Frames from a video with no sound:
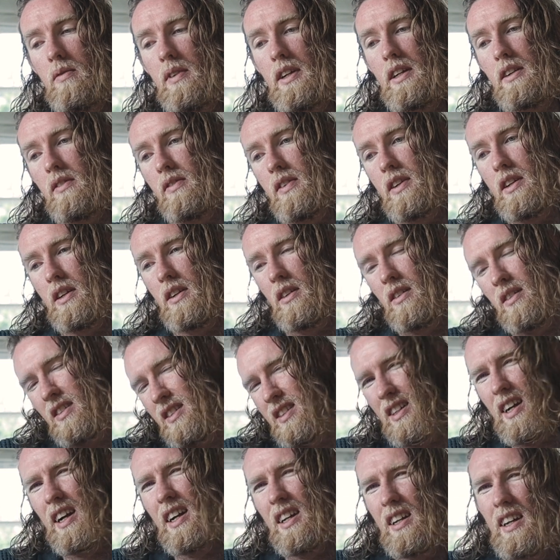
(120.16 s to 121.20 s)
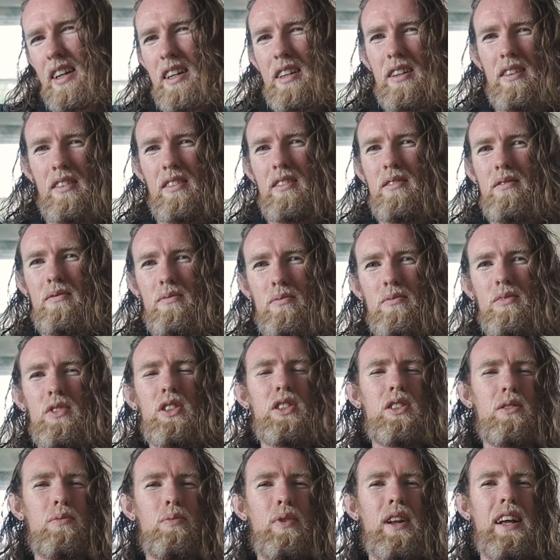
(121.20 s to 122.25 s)
make video, kind of like
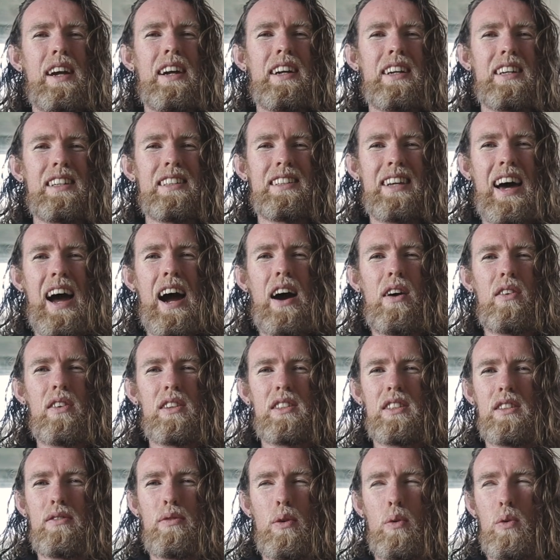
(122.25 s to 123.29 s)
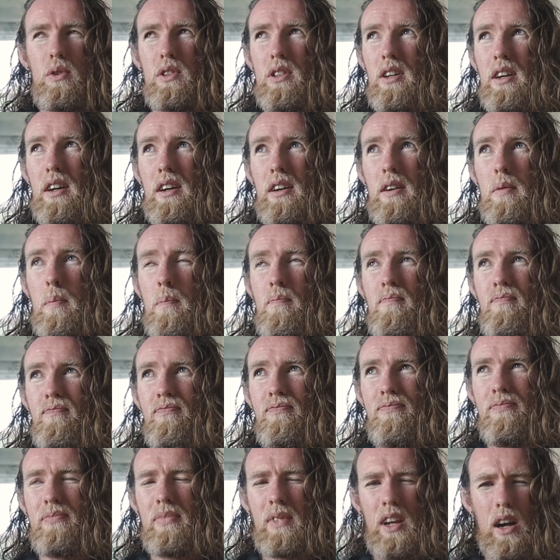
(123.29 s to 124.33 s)
just playing it down as if it was a
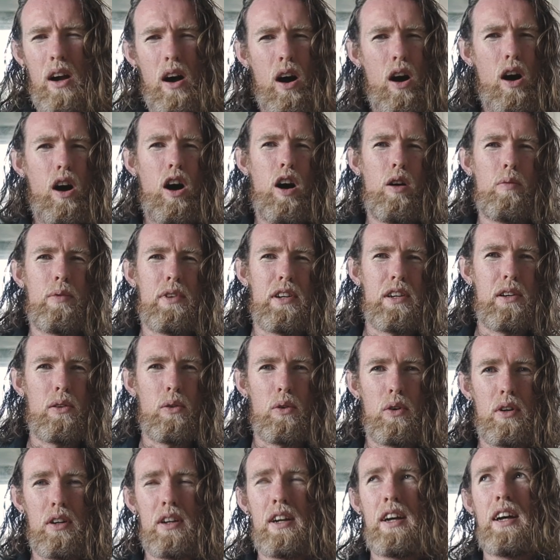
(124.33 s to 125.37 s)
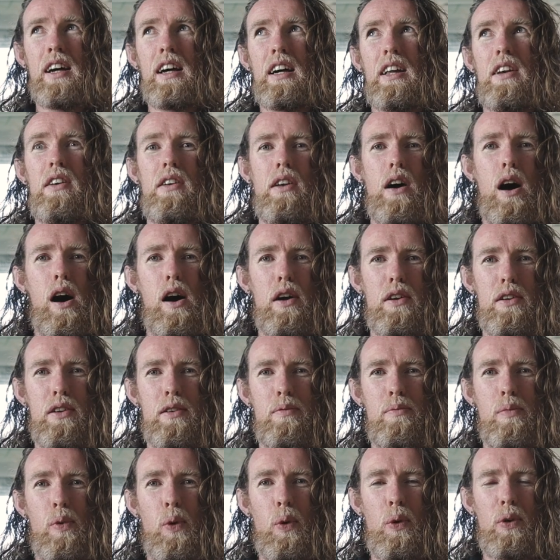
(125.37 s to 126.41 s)
hobby or not
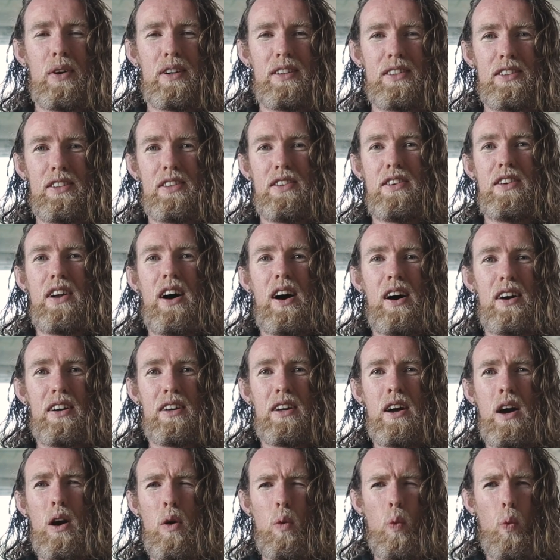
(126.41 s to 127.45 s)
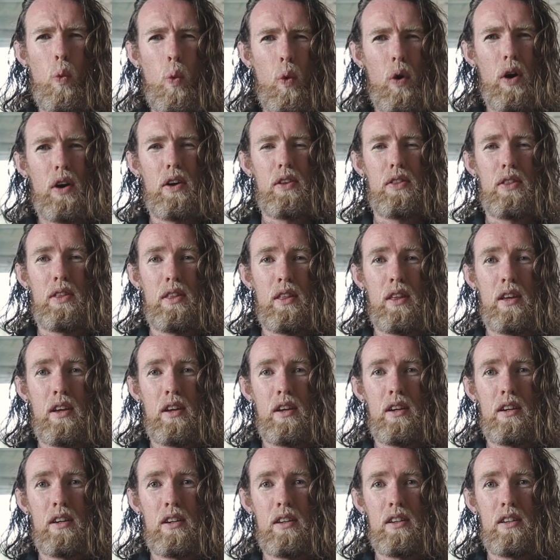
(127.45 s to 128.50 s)
important or not worth
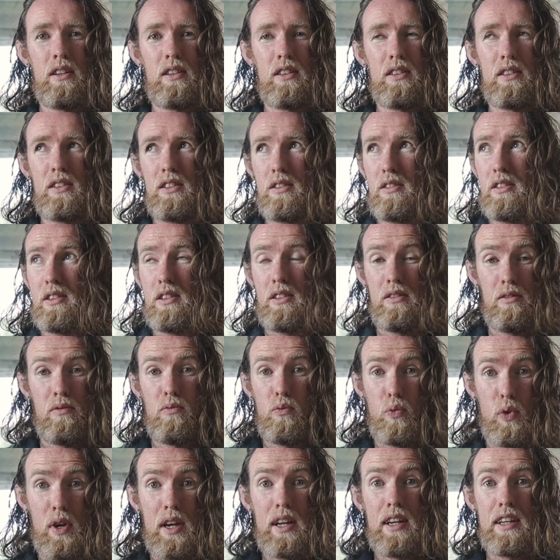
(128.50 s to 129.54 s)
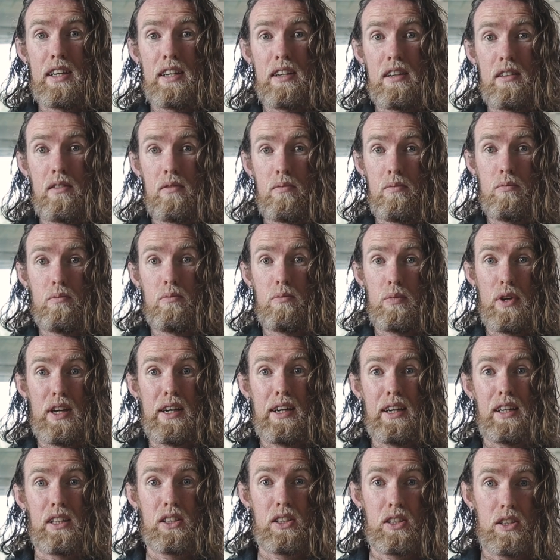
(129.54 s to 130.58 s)
really being
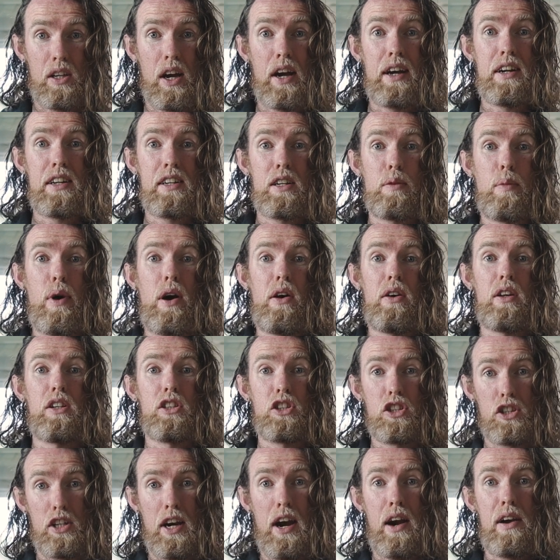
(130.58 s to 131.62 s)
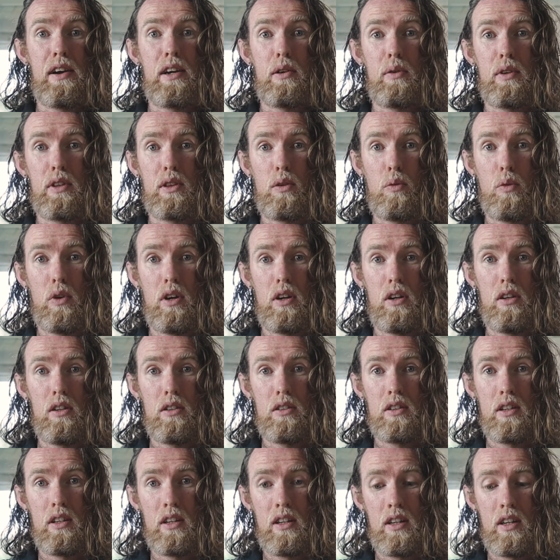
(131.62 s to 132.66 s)
excited about and sharing with the
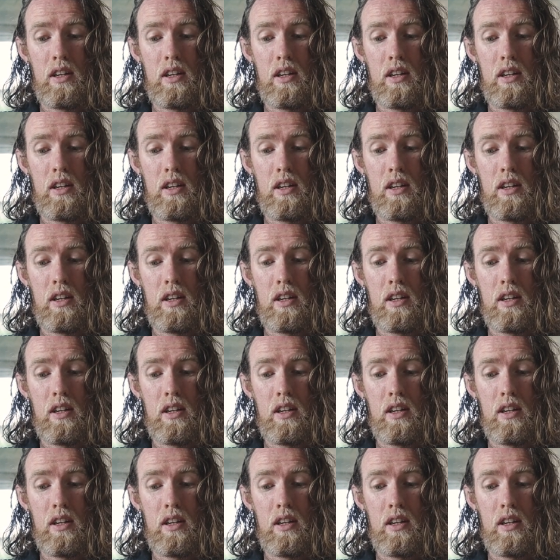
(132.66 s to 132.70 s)
world.